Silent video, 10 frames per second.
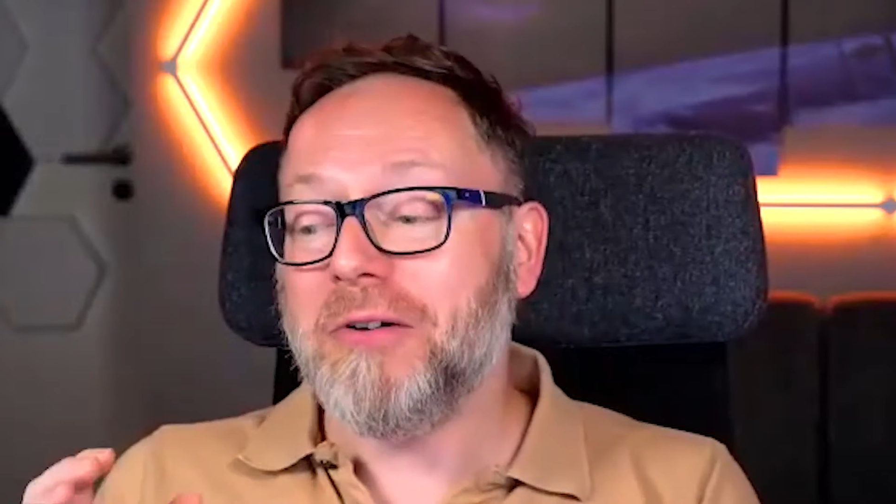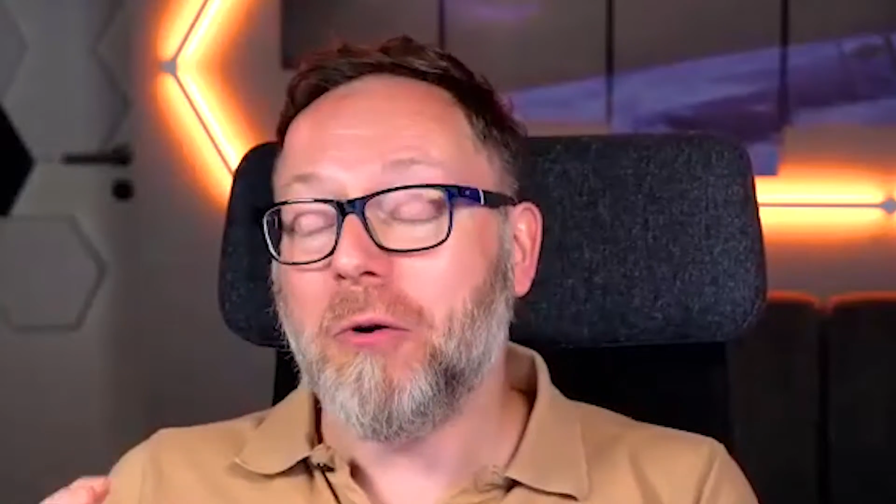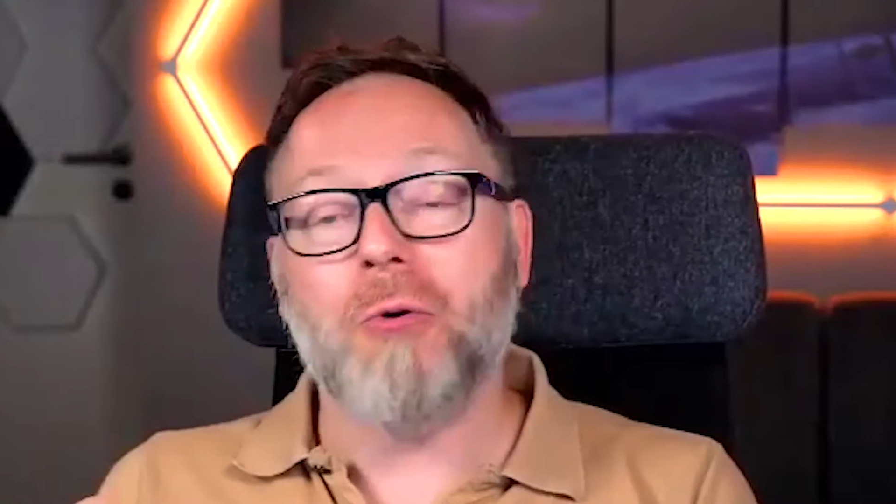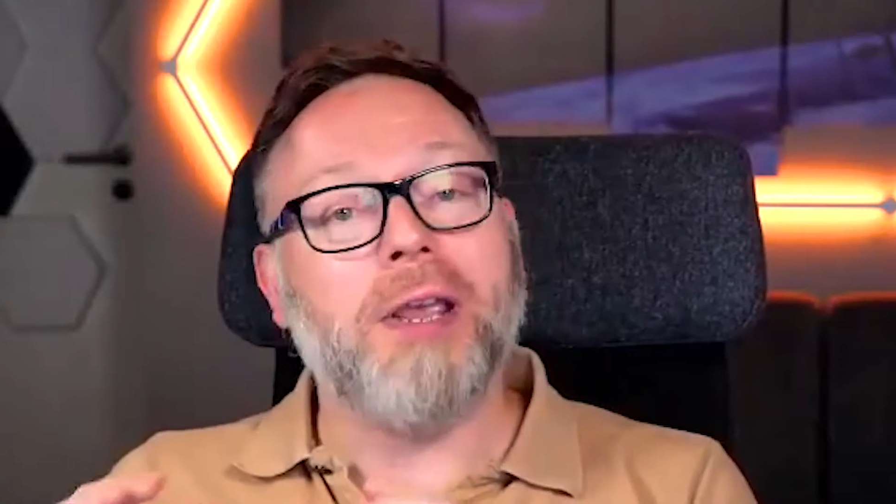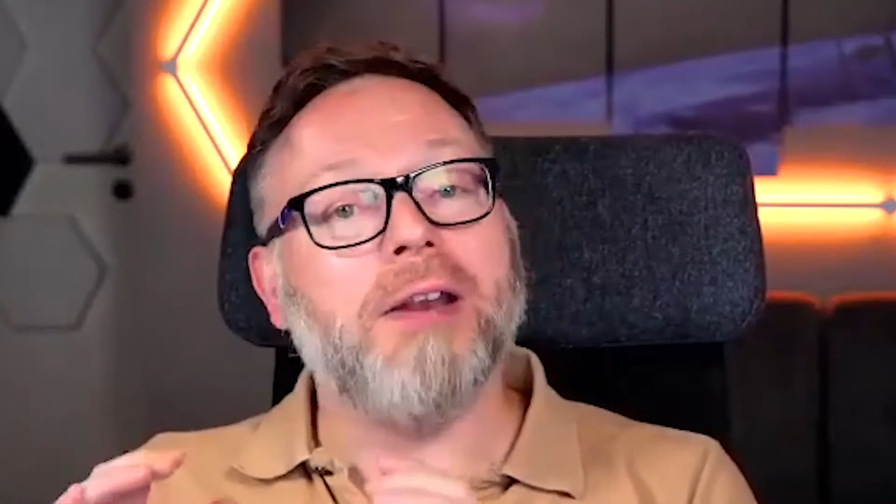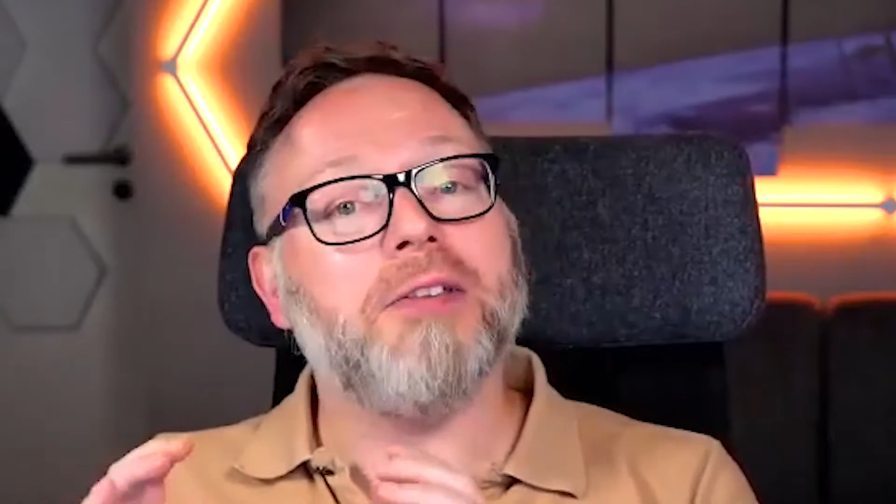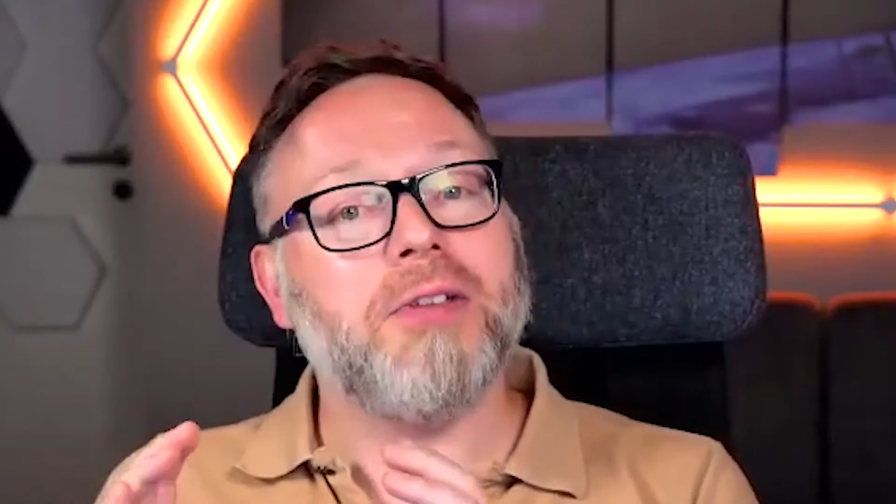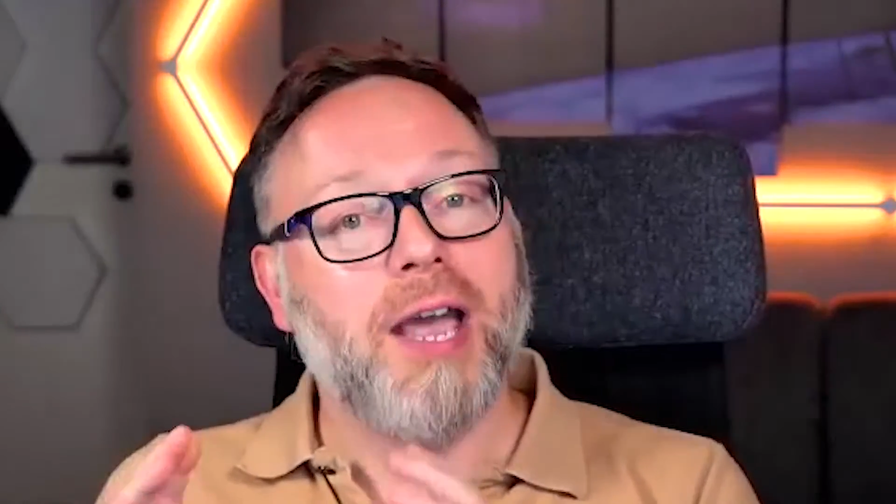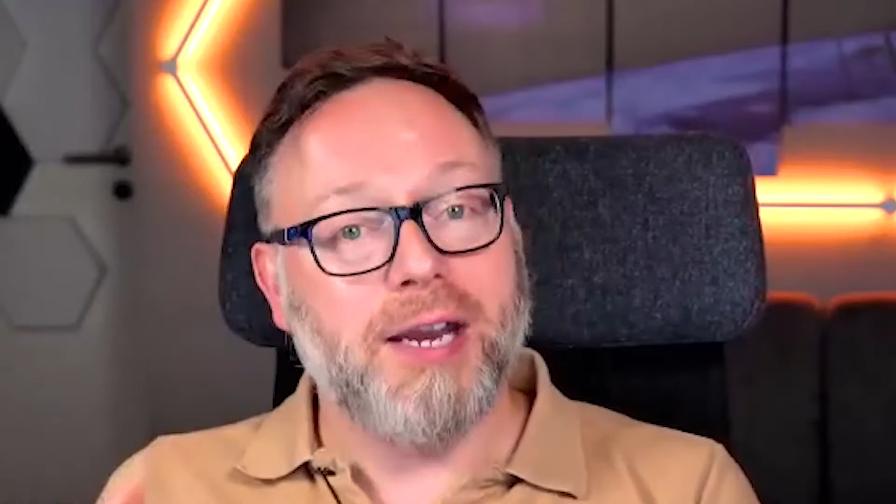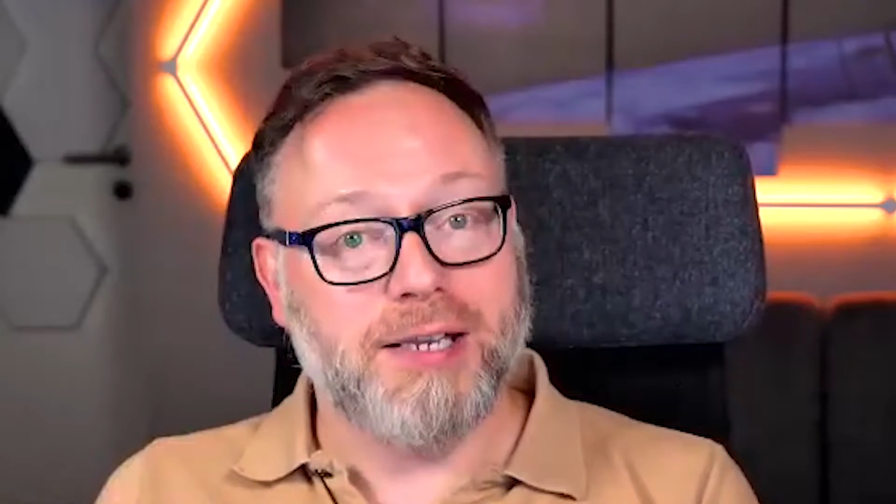No, it
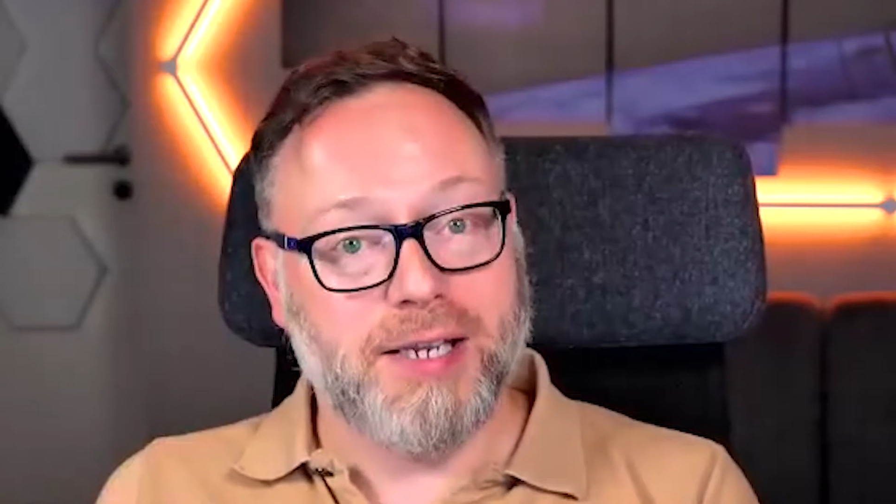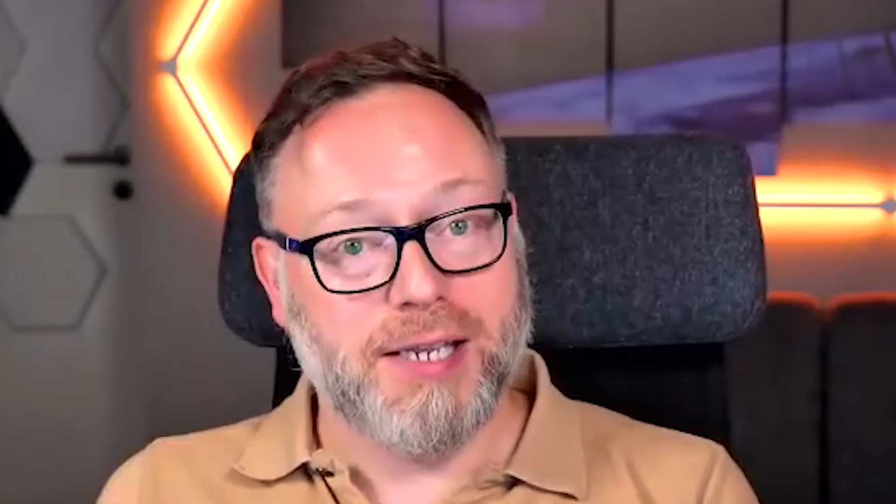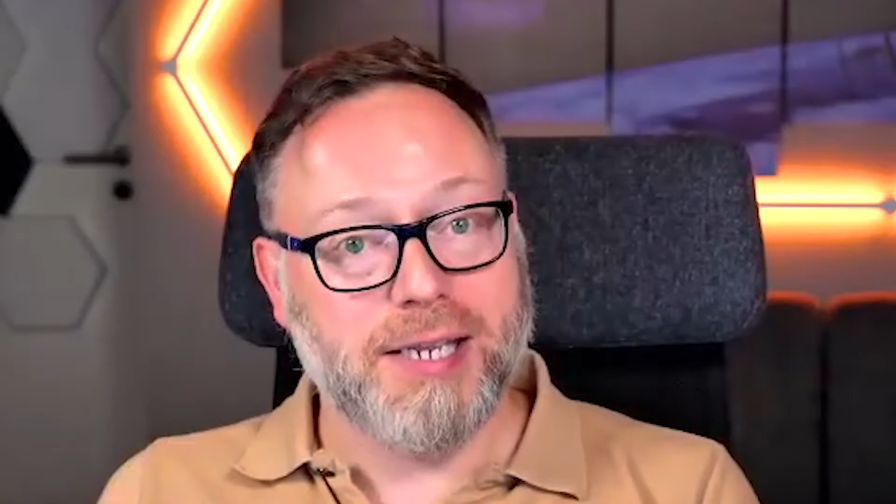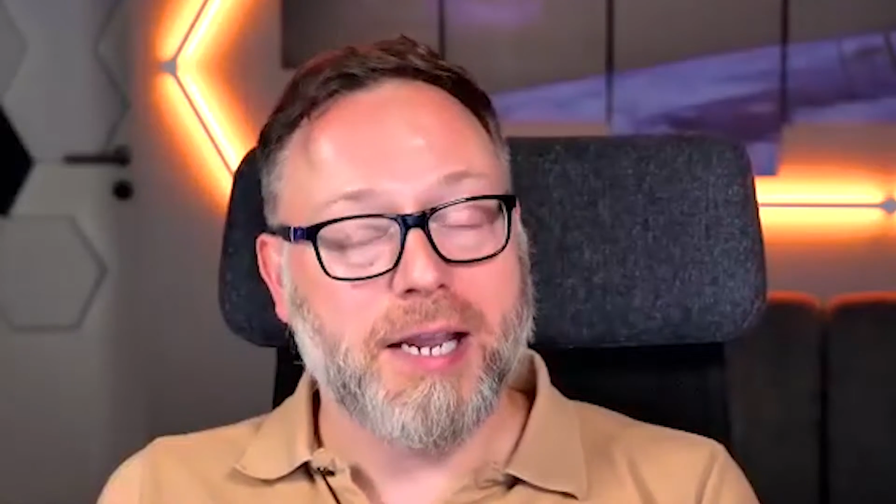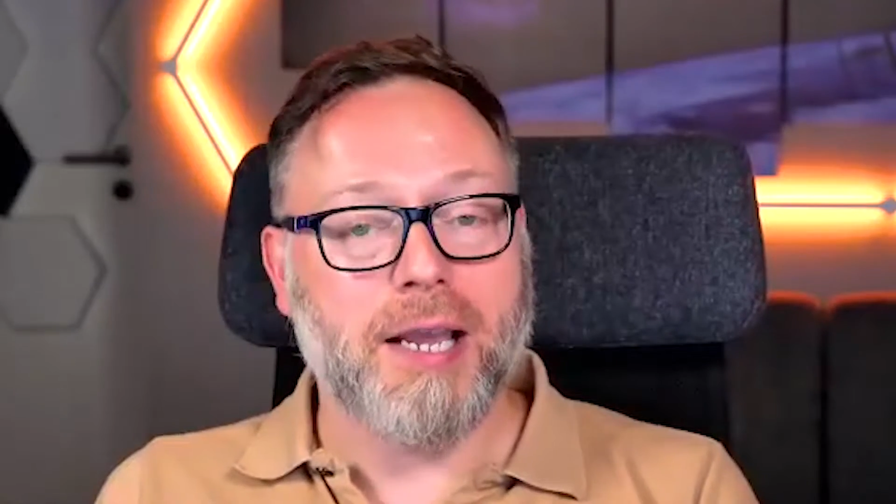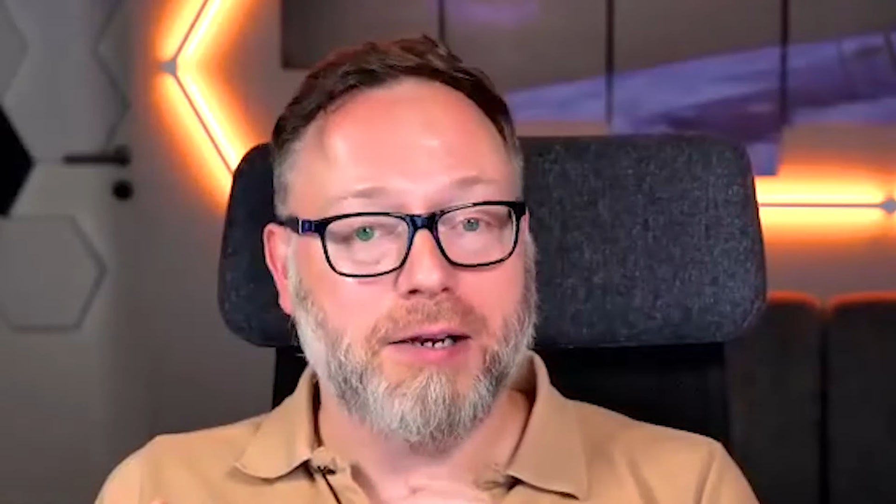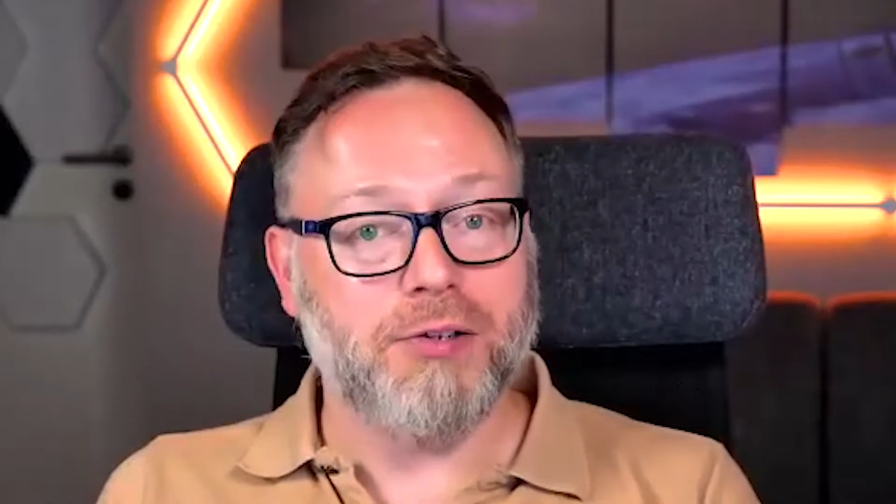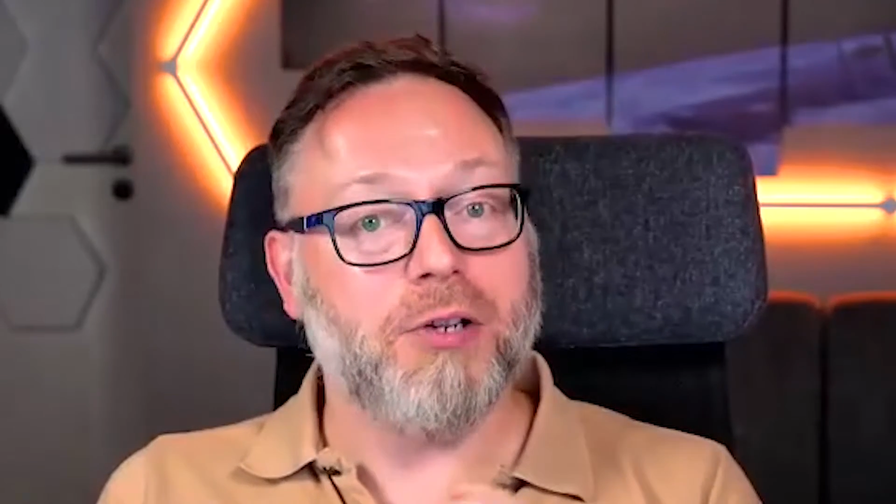is IT and